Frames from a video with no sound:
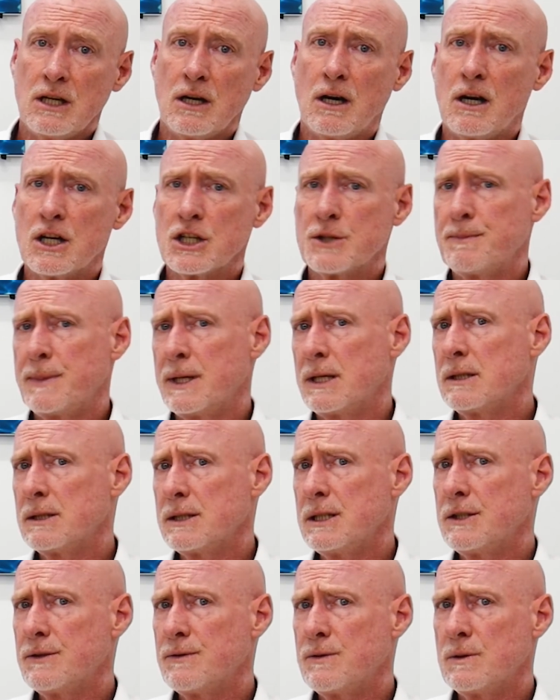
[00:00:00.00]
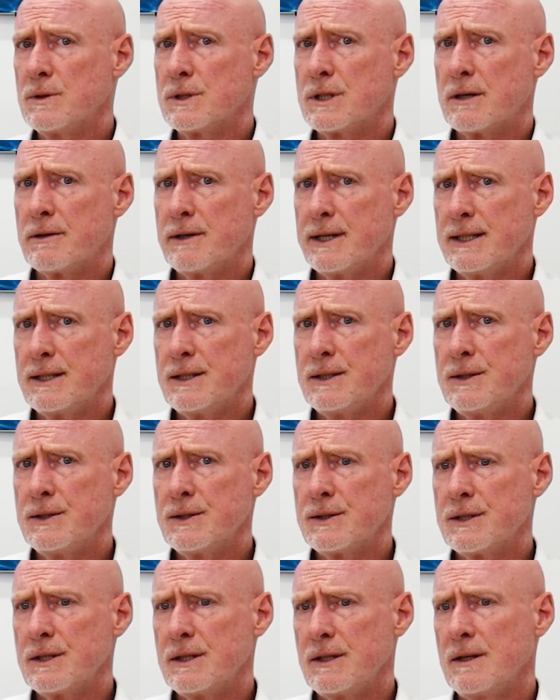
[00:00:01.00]
harsh penalties for
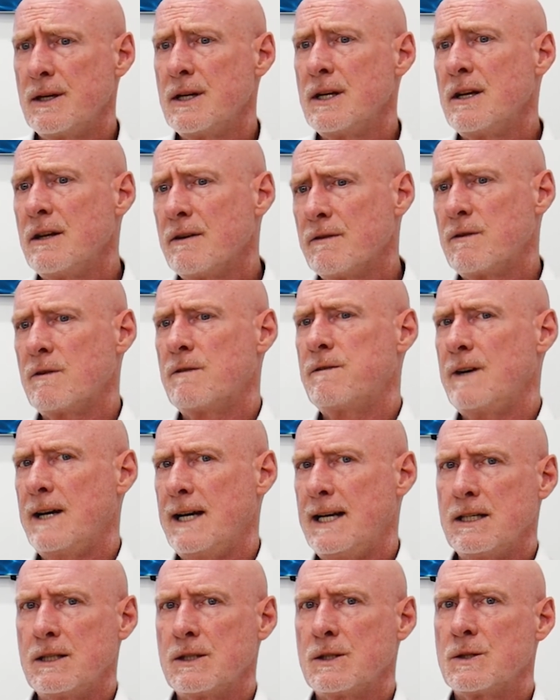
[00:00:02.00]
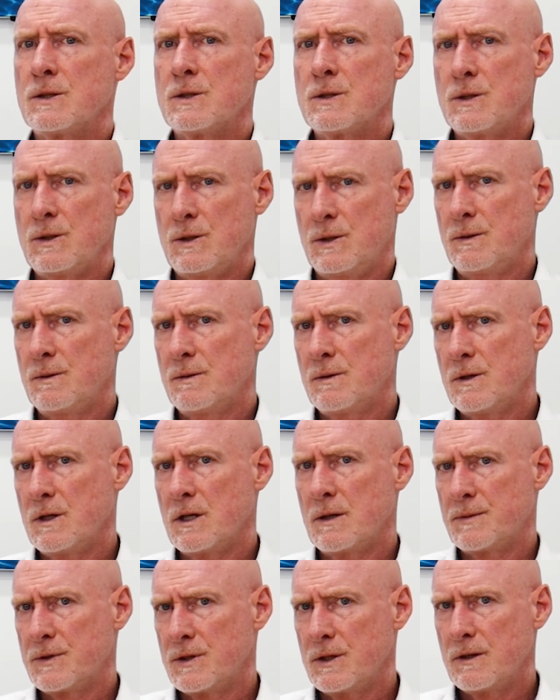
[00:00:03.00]
directors for failing to
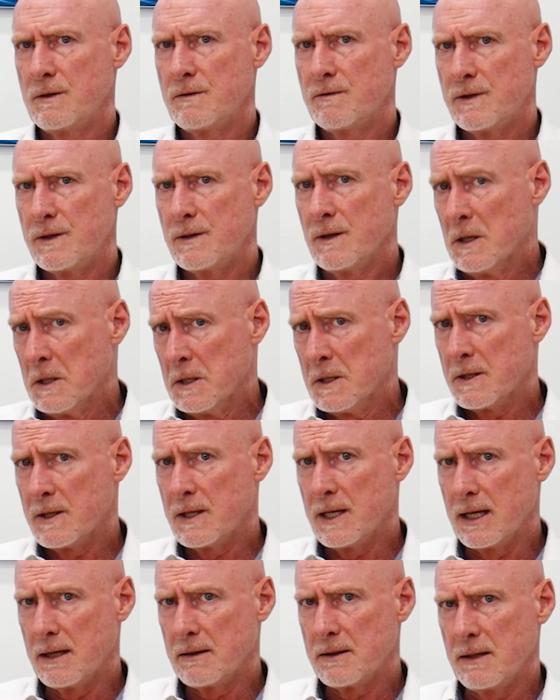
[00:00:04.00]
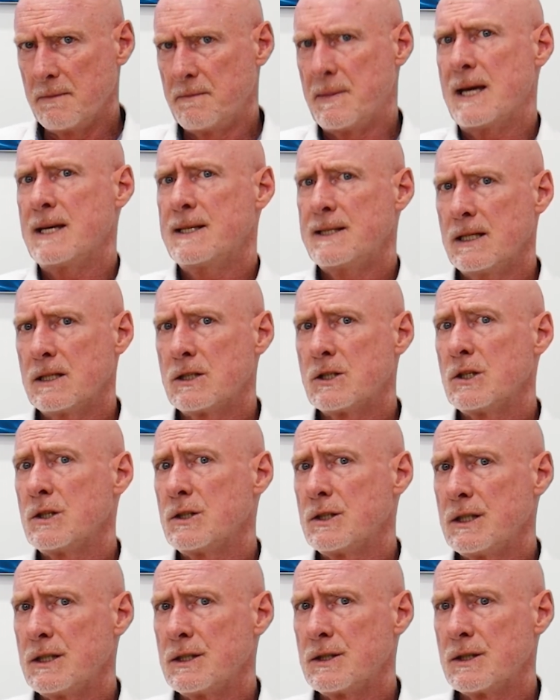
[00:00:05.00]
observe the basic
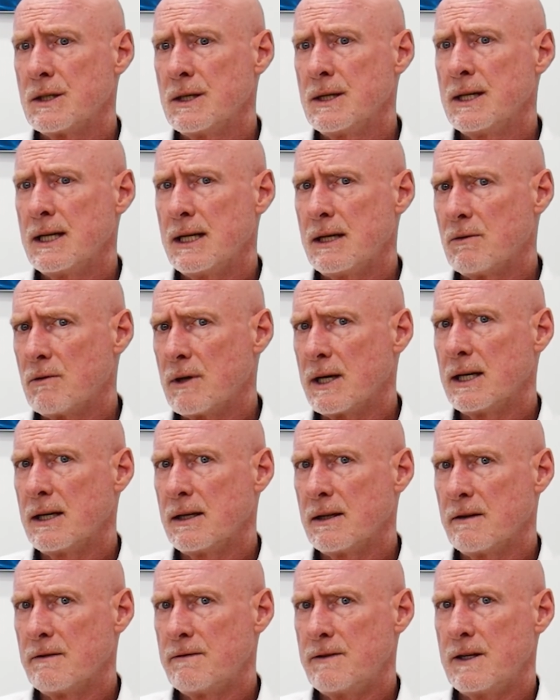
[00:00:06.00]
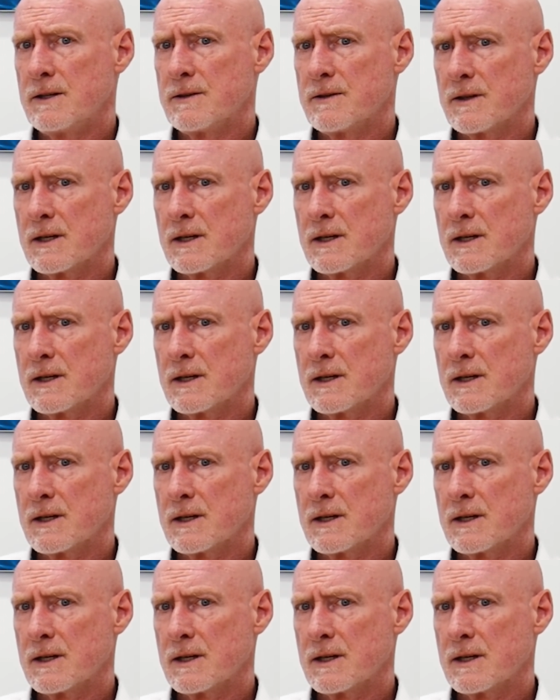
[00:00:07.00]
duties in running the affairs of the